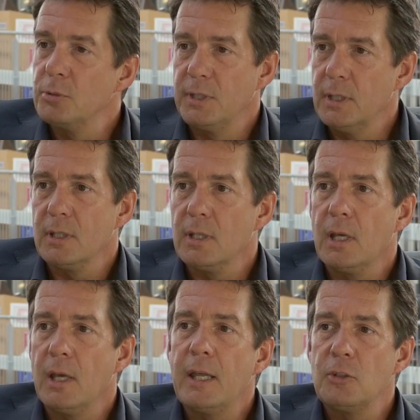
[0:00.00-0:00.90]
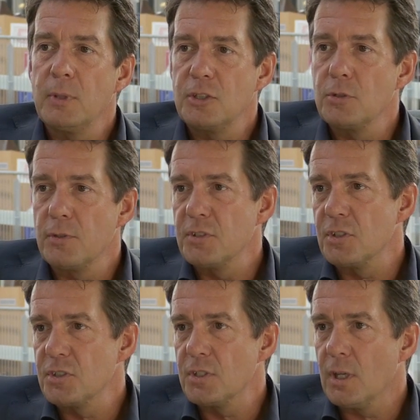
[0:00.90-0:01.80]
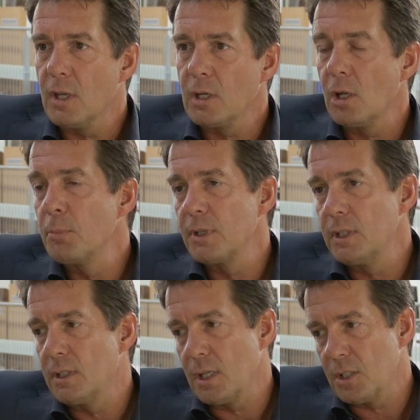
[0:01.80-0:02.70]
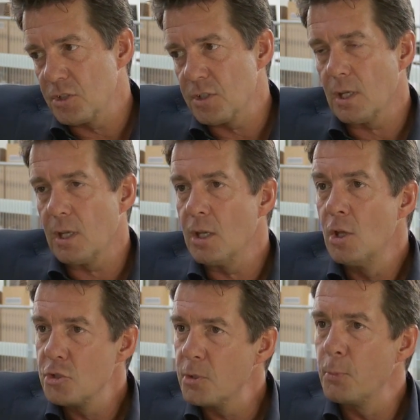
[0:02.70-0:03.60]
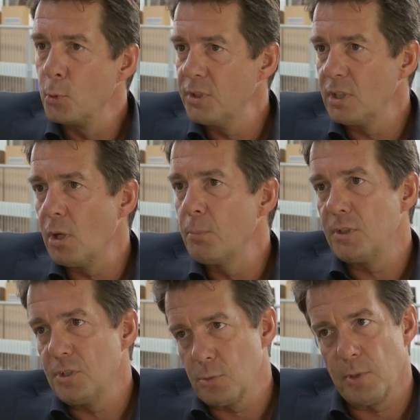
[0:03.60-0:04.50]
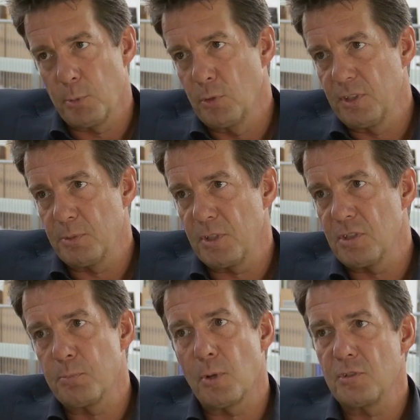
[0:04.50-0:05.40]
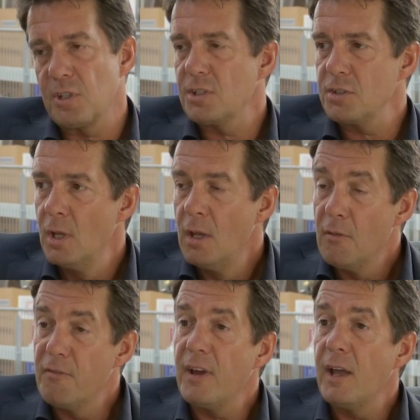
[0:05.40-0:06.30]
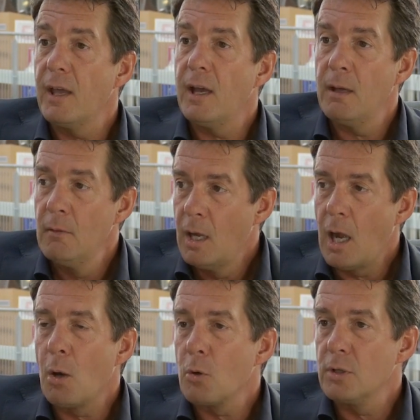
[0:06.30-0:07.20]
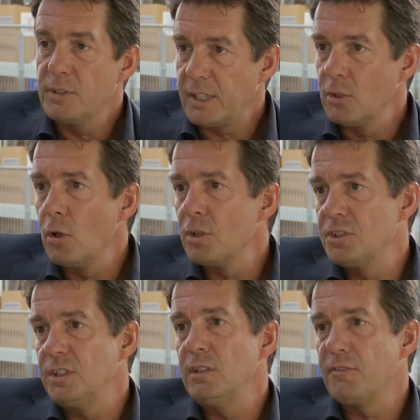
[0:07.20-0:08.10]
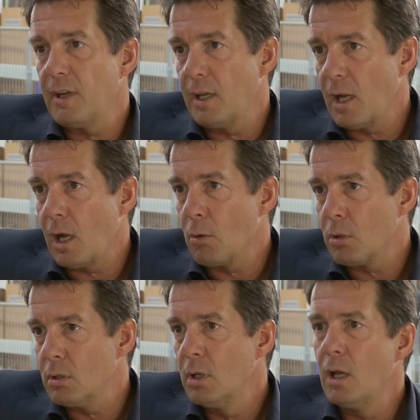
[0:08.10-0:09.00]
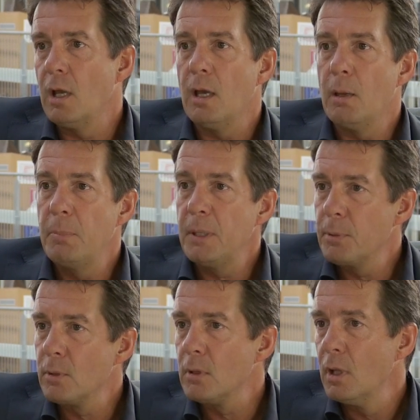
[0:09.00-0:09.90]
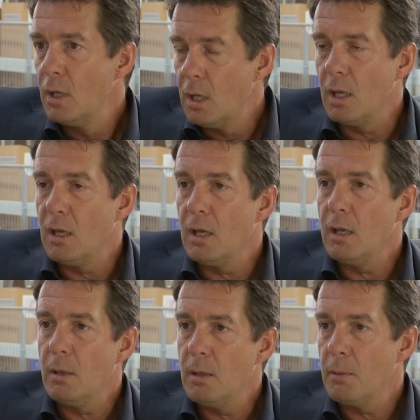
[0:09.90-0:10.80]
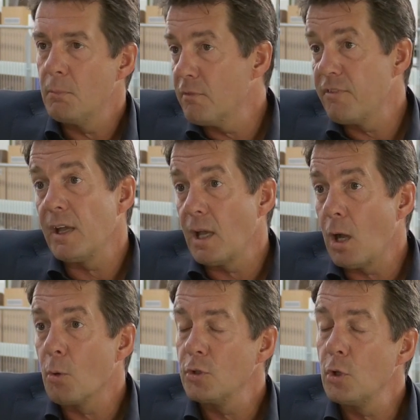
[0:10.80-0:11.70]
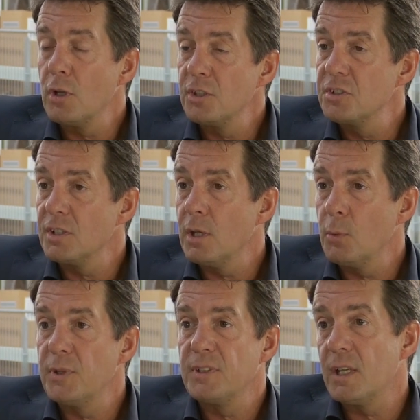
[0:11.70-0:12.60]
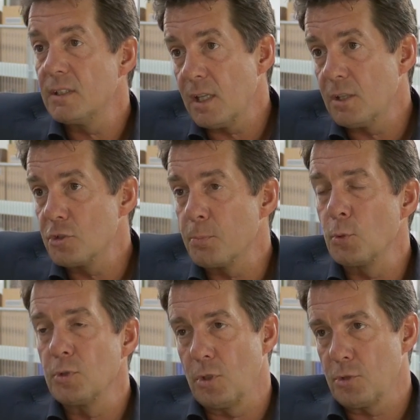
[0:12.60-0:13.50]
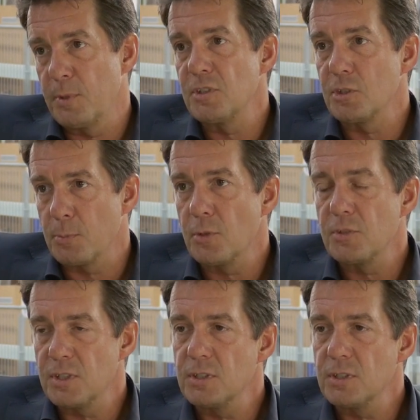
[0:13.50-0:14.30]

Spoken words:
to be an end-to-end services company that is supporting companies to improve these business process via our technology, via our people, via our knowledge with that, and support those business processes.